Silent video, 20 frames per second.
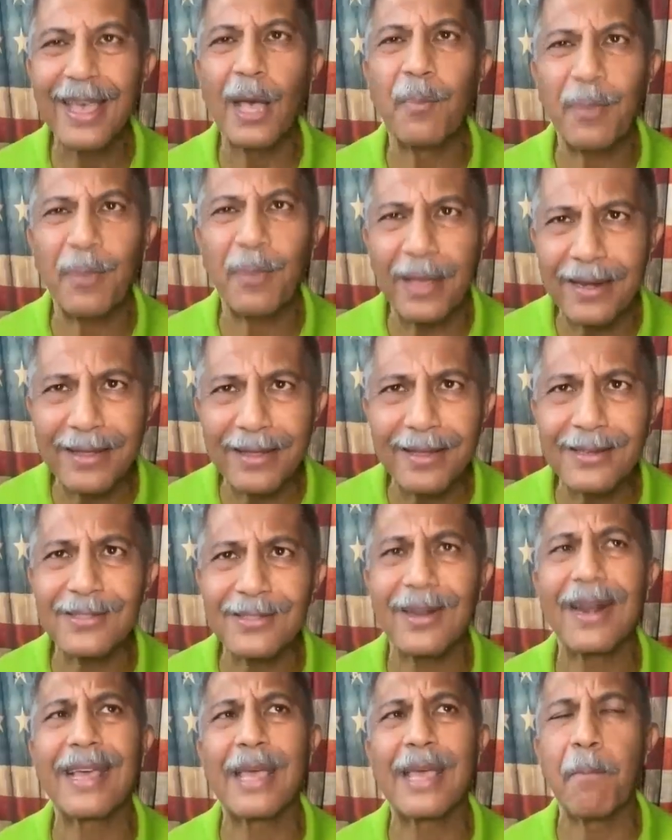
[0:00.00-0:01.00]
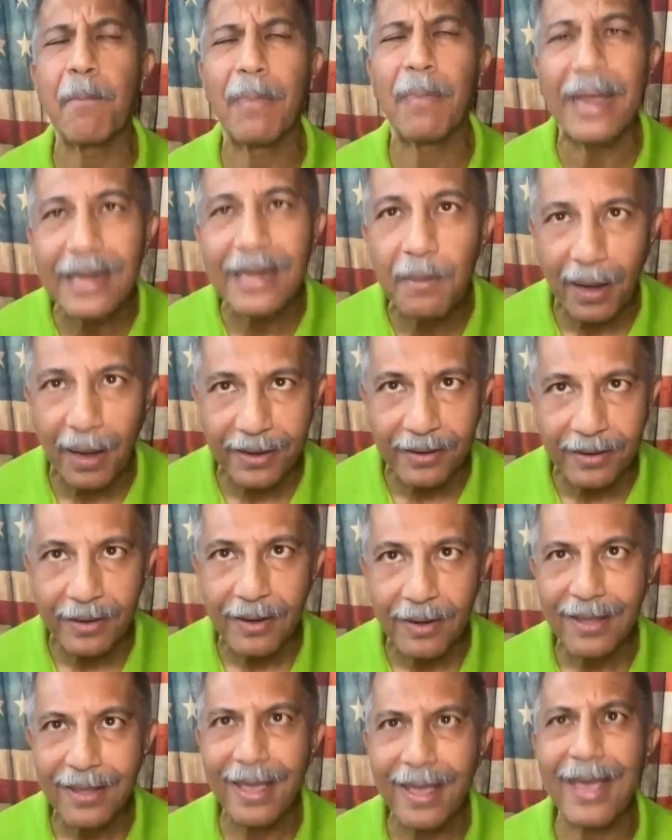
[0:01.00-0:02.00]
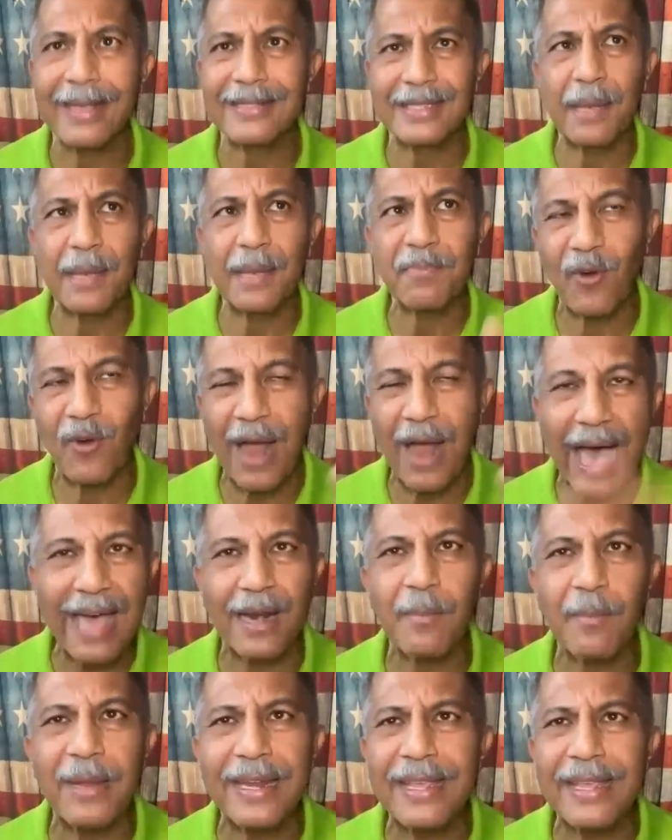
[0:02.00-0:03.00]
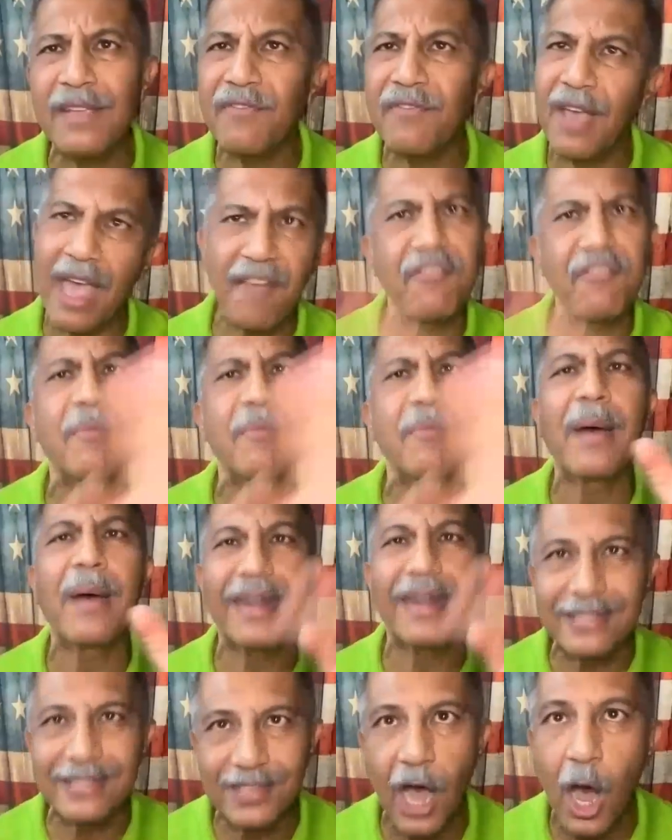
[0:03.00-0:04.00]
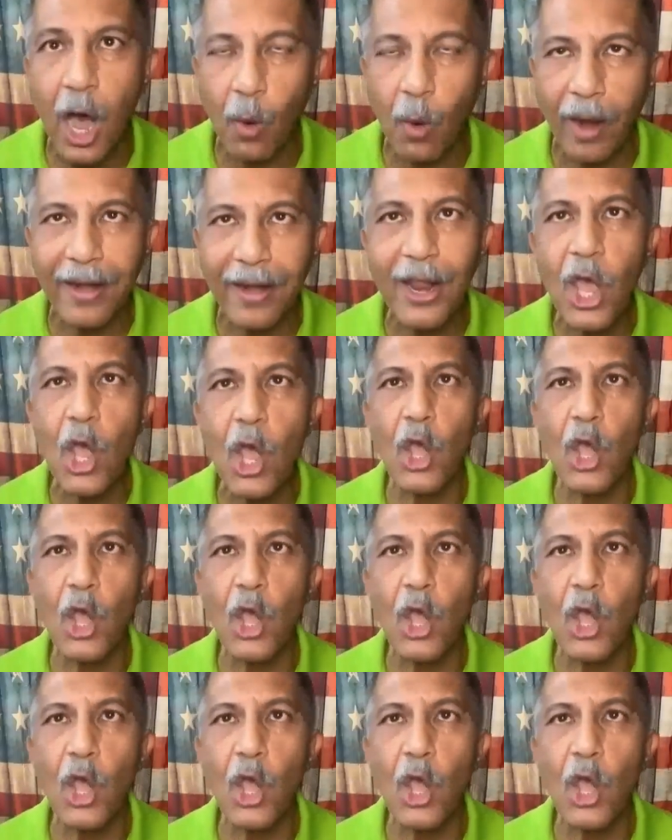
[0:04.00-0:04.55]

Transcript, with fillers: Opinions are like a belly button. Except for Adam and Eve, everybody's got one.